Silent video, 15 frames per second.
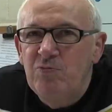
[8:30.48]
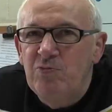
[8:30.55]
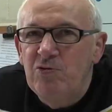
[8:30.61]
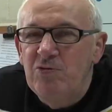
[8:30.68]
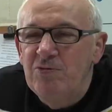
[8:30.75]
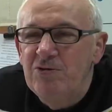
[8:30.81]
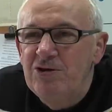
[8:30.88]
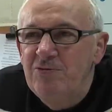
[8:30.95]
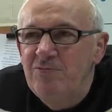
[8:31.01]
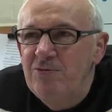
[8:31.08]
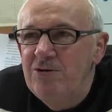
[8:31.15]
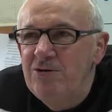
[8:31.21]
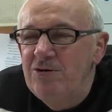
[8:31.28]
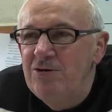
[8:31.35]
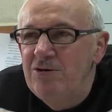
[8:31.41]
probably gave
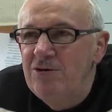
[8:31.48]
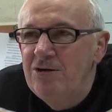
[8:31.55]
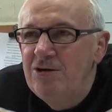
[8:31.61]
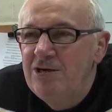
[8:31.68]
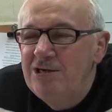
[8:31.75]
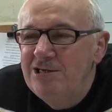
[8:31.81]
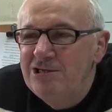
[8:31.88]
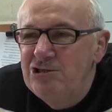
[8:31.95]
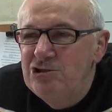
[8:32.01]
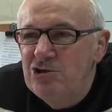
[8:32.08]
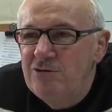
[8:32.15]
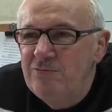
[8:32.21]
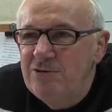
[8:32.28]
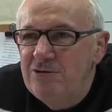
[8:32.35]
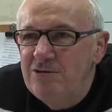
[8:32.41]
me
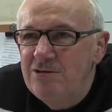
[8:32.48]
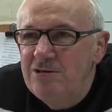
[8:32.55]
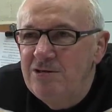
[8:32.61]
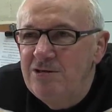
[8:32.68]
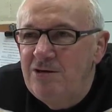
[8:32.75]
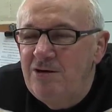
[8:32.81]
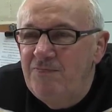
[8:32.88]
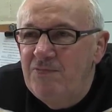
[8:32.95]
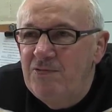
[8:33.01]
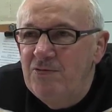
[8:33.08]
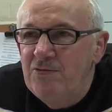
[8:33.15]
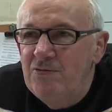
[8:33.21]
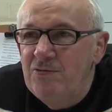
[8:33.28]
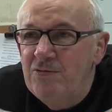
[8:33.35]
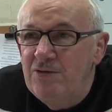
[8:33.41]
enjoyment up
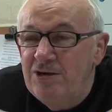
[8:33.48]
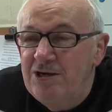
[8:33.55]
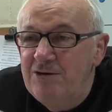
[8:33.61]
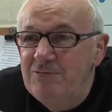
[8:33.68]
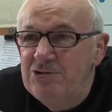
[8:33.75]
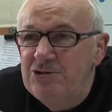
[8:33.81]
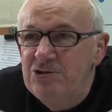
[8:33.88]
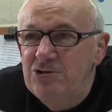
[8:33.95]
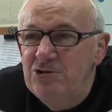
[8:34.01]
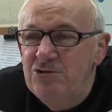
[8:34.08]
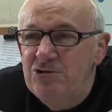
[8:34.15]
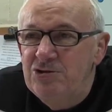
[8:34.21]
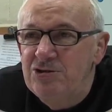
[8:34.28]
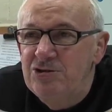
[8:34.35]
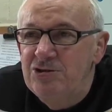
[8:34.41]
till I came to St
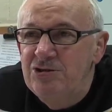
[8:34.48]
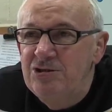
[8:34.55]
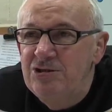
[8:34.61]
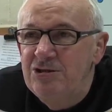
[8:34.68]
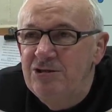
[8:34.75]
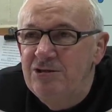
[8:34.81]
Johnston.